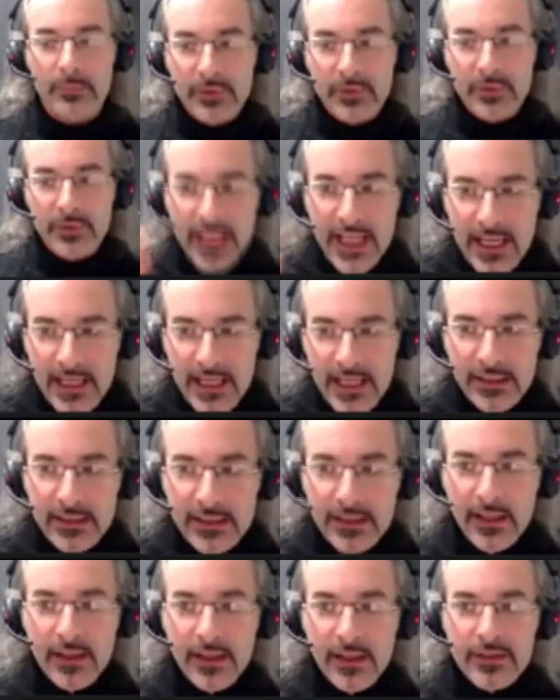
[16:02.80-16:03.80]
obtained
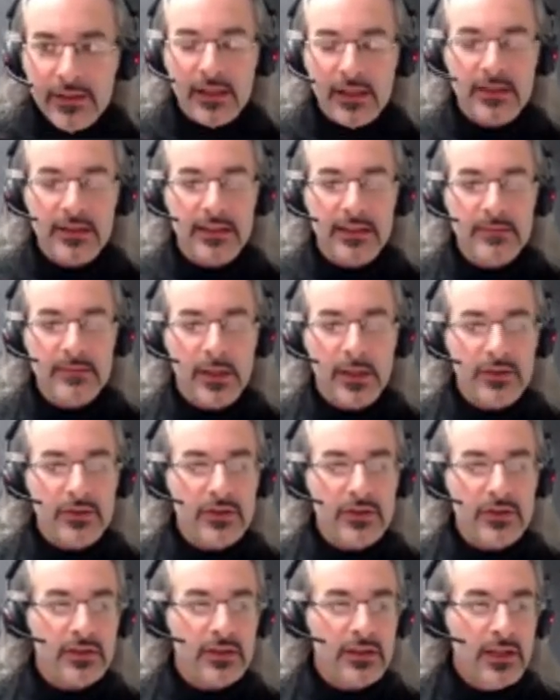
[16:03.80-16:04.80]
in large charge
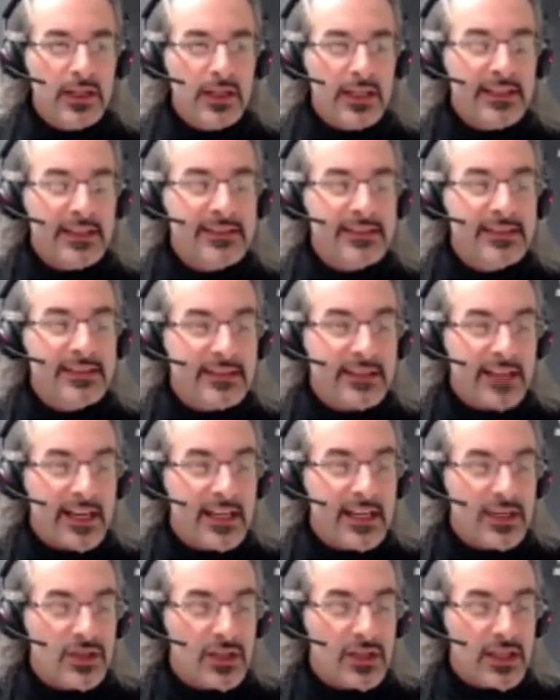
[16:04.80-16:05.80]
expansion, is
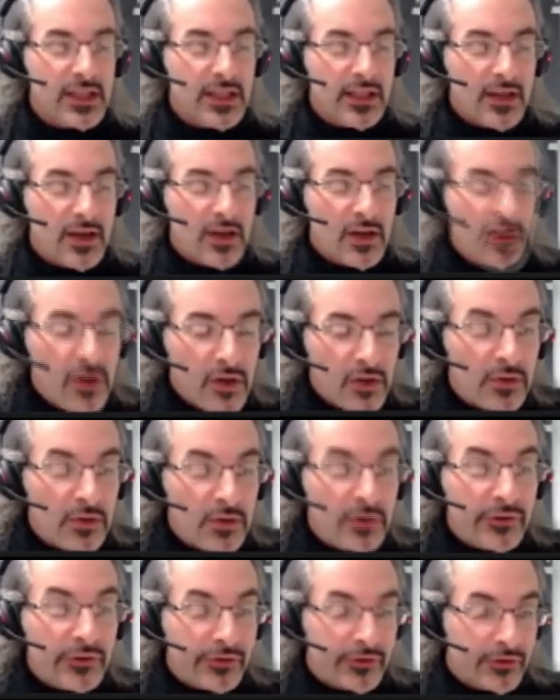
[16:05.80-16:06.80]
strangely
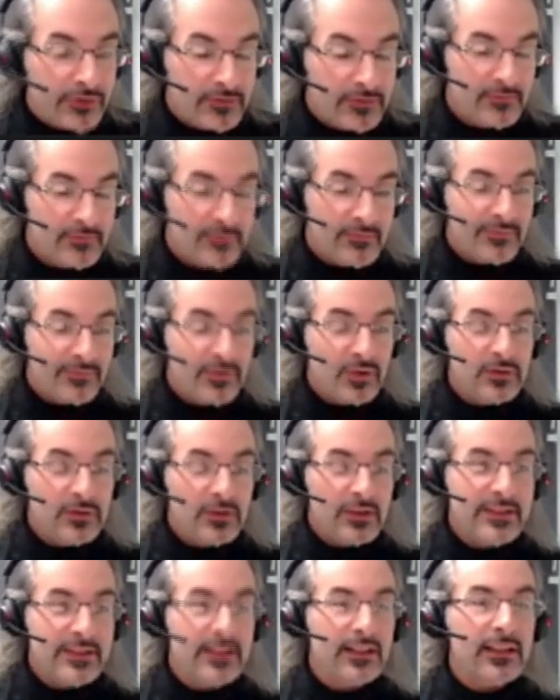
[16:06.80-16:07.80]
close to the
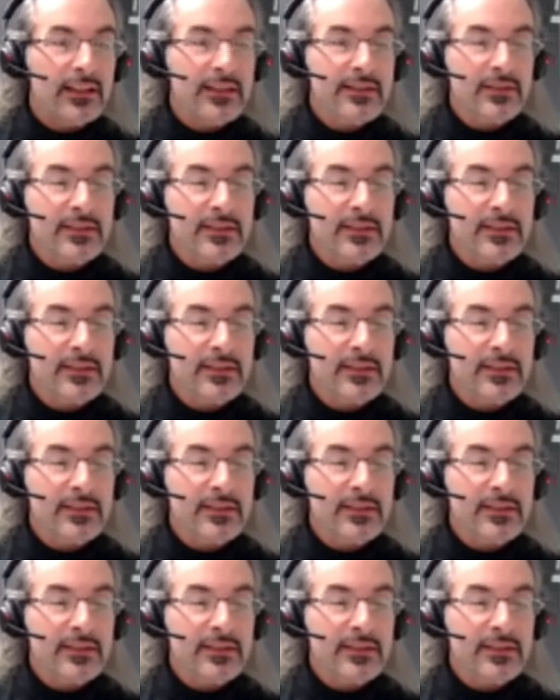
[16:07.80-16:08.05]
result.